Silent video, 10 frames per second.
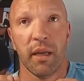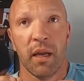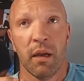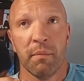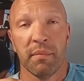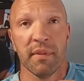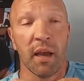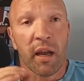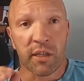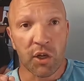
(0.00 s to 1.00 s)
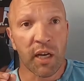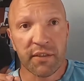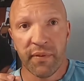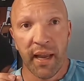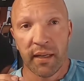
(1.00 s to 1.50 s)
the
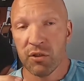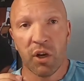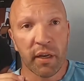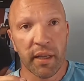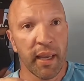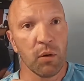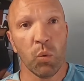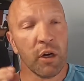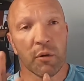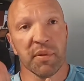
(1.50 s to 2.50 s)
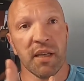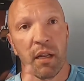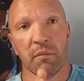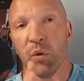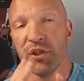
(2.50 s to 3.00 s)
exhaust fan is not going to get 100%
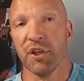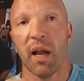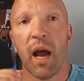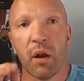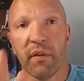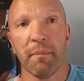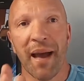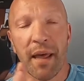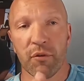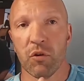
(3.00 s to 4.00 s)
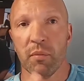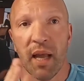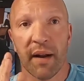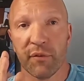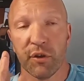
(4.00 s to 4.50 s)
of the moisture out of the bathroom
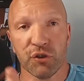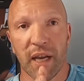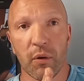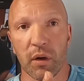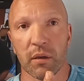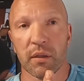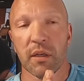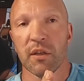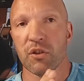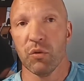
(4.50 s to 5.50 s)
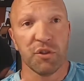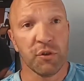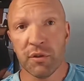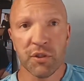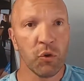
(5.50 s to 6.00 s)
after your shower. So as
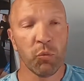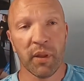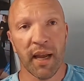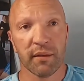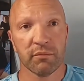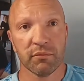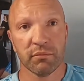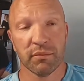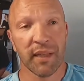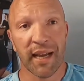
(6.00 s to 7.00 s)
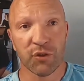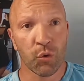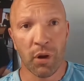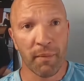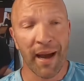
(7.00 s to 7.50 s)
soon as you open that
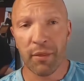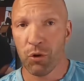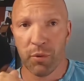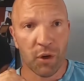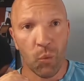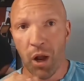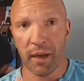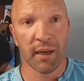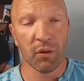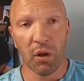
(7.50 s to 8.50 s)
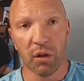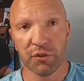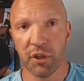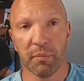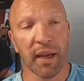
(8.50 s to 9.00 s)
door of the bathroom and you're walking down the hall
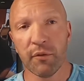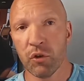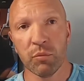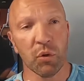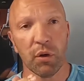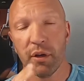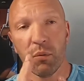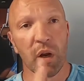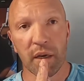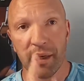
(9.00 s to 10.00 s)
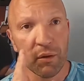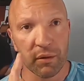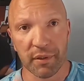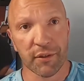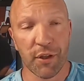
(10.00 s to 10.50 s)
to your bedroom, or you're walking
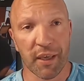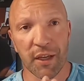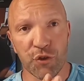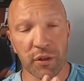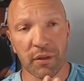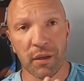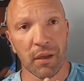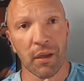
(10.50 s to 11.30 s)
down to the kitchen,